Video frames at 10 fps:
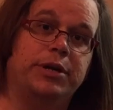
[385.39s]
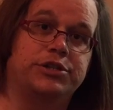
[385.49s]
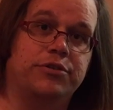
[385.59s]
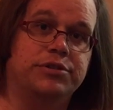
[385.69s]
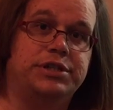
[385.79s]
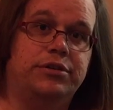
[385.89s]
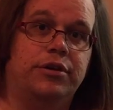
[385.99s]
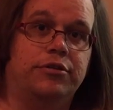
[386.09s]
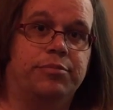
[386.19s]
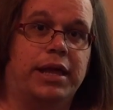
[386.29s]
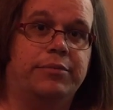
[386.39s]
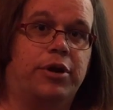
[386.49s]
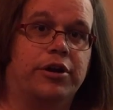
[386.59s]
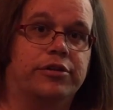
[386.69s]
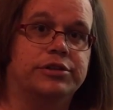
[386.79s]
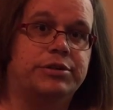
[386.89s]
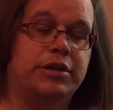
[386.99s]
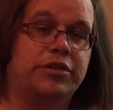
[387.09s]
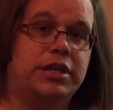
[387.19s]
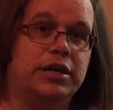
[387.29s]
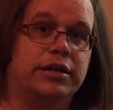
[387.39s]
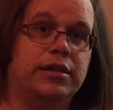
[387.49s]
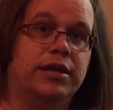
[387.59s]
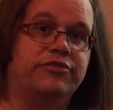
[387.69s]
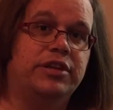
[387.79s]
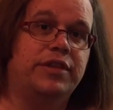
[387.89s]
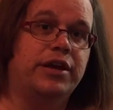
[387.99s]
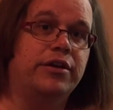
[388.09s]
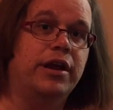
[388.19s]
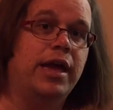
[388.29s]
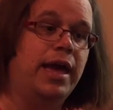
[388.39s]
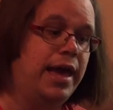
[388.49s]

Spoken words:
make sure there's no plant particles or anything yucky left in there,